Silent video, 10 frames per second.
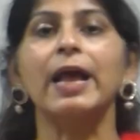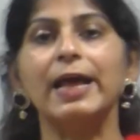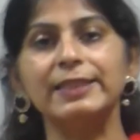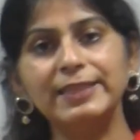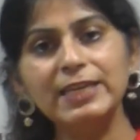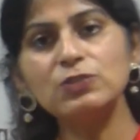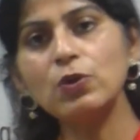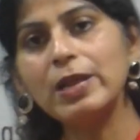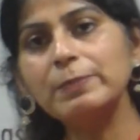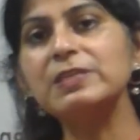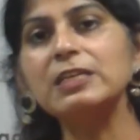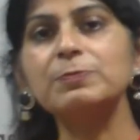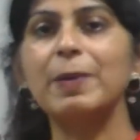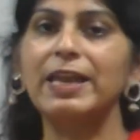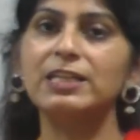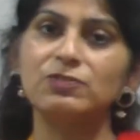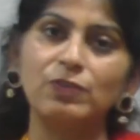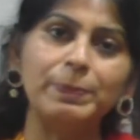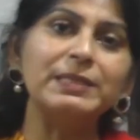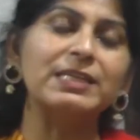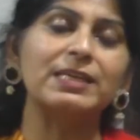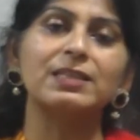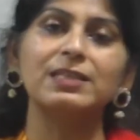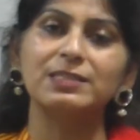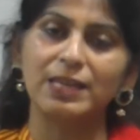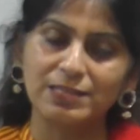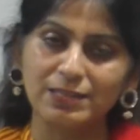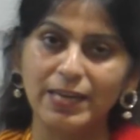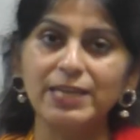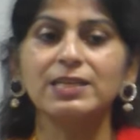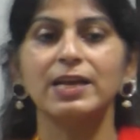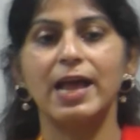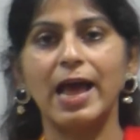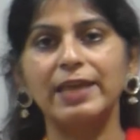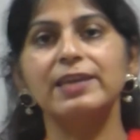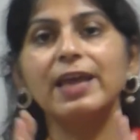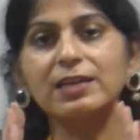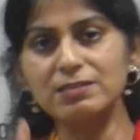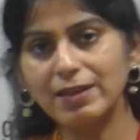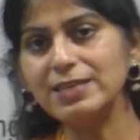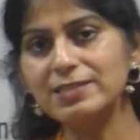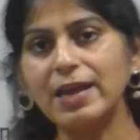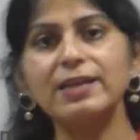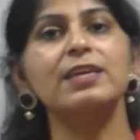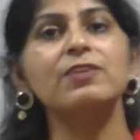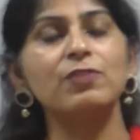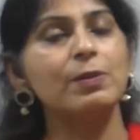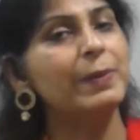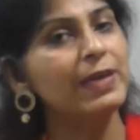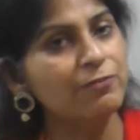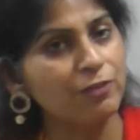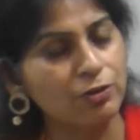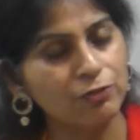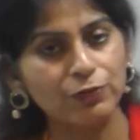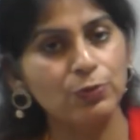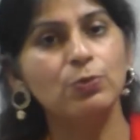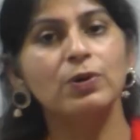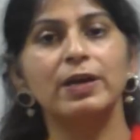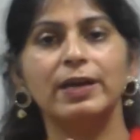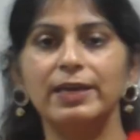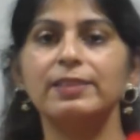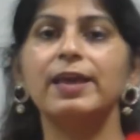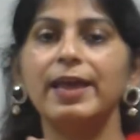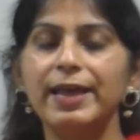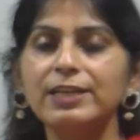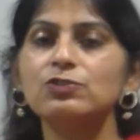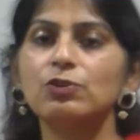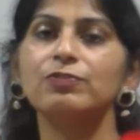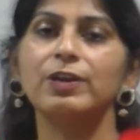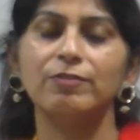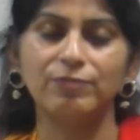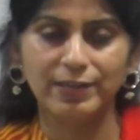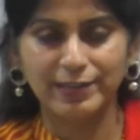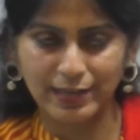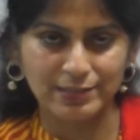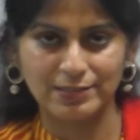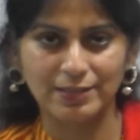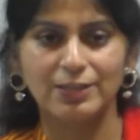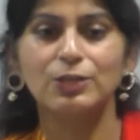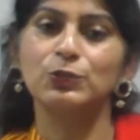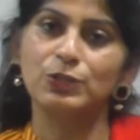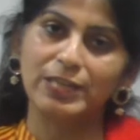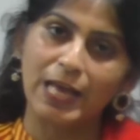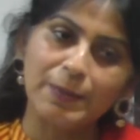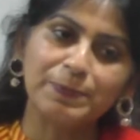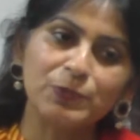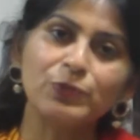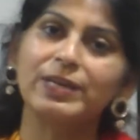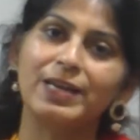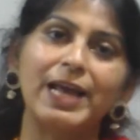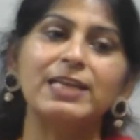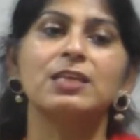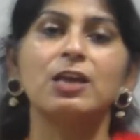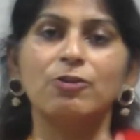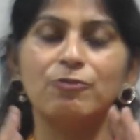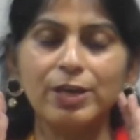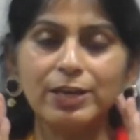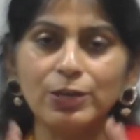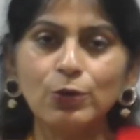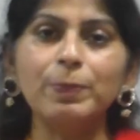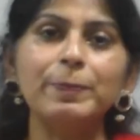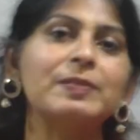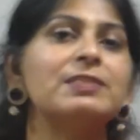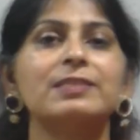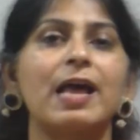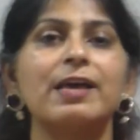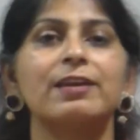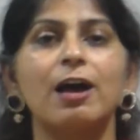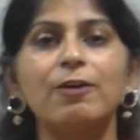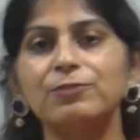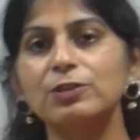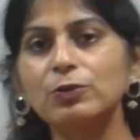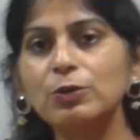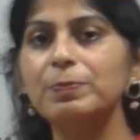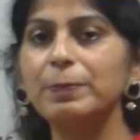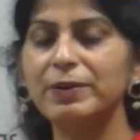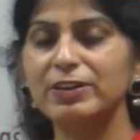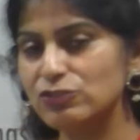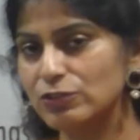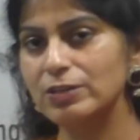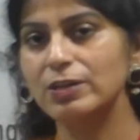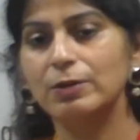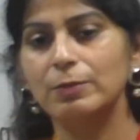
And these all MCA aspirants will be taking this test series, and a nationalized ranking will be in front of you in the end of every test. So it helps you to analyze where you people stand after a good preparation